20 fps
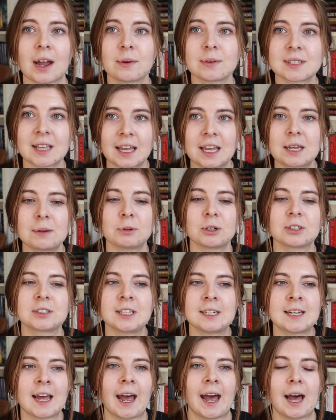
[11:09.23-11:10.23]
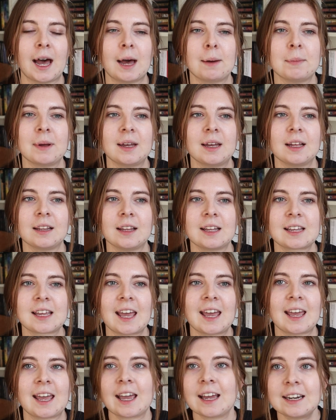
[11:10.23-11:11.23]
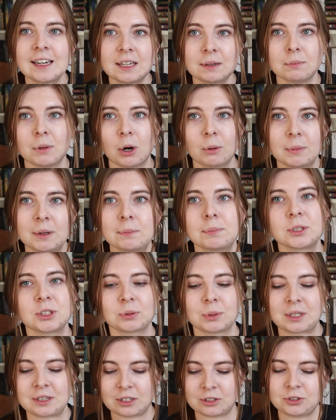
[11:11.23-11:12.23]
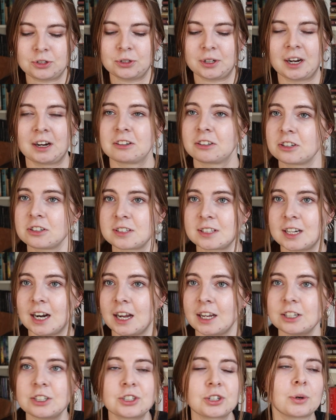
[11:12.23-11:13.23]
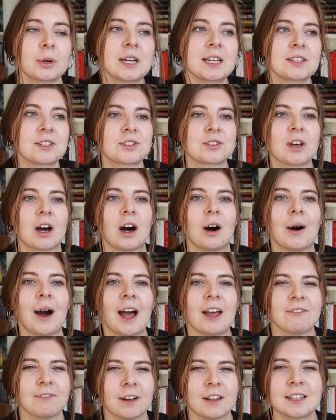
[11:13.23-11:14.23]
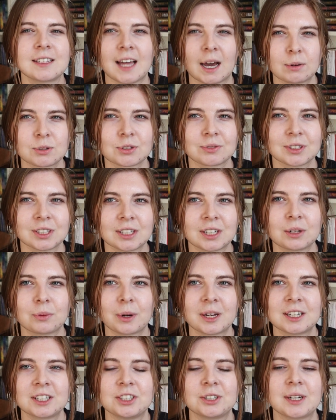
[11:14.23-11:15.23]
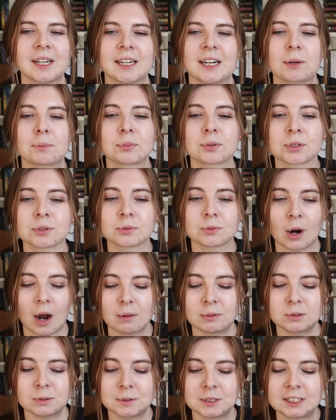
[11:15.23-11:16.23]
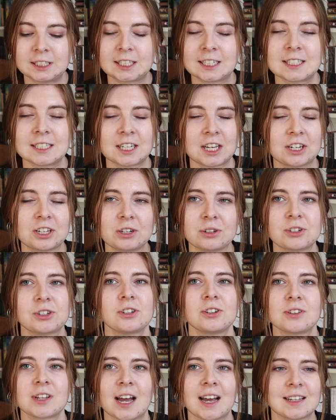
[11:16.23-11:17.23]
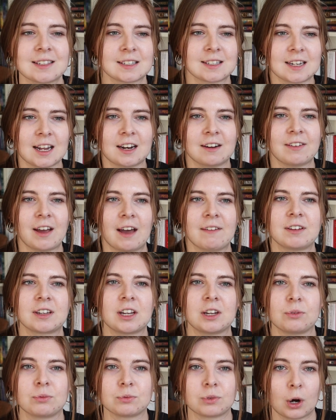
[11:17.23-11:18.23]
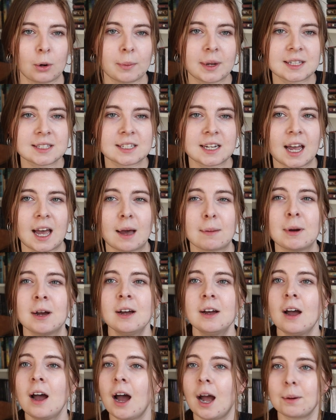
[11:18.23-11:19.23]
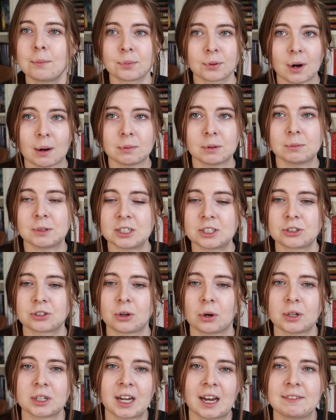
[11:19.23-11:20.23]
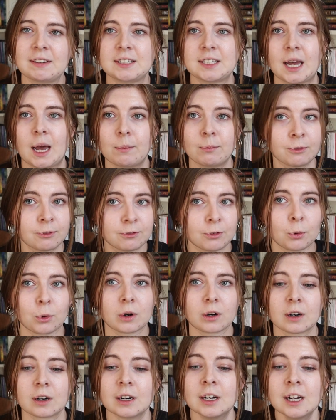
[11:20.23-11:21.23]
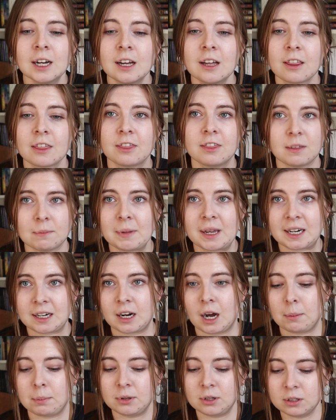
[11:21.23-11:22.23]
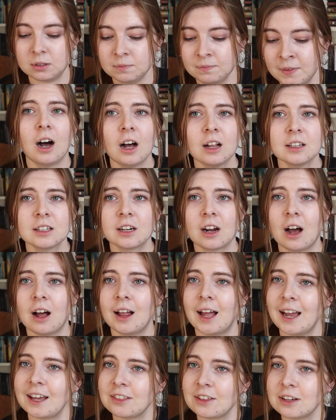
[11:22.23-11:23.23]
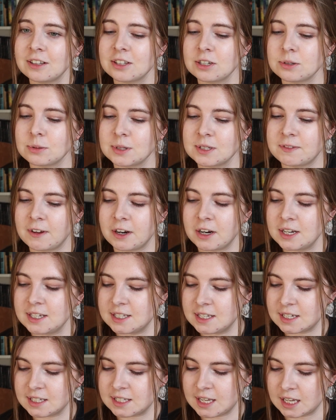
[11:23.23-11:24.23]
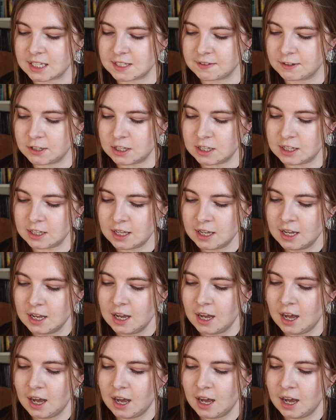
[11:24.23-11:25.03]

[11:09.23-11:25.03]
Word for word: I was able to tab like any moment between those two characters that I enjoyed. So I felt like that was a really good way to do it, and I'll probably continue to do that. Instead of having a romance tab, I'm probably just going to have a tab for the main couple. All in all, I think this was very successful.